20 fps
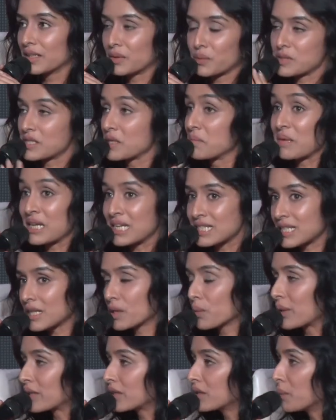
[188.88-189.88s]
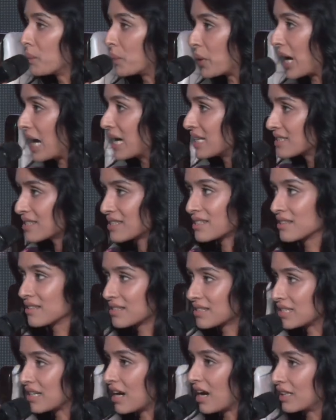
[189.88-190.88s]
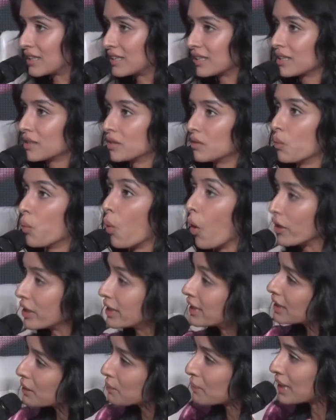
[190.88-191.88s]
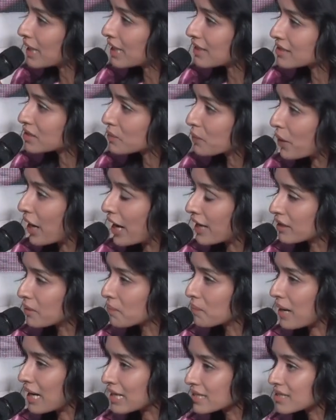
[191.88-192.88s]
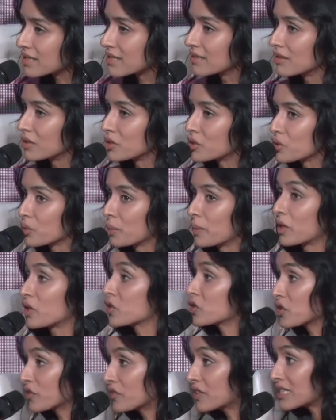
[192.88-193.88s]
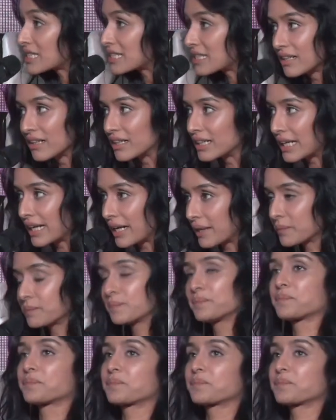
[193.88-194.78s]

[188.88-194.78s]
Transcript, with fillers: it was amazing when the brands started wanting me as a brand ambassador. So because of this learning,